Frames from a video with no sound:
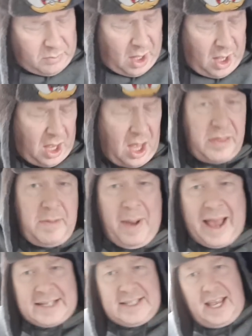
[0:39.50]
The
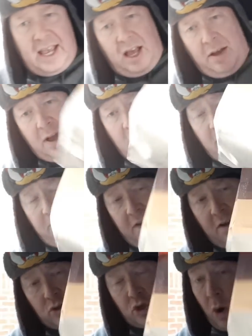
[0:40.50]
bag's here, and it
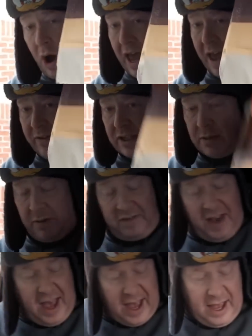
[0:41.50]
feels quite heavy, to be
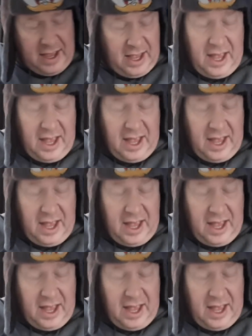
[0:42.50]
fair.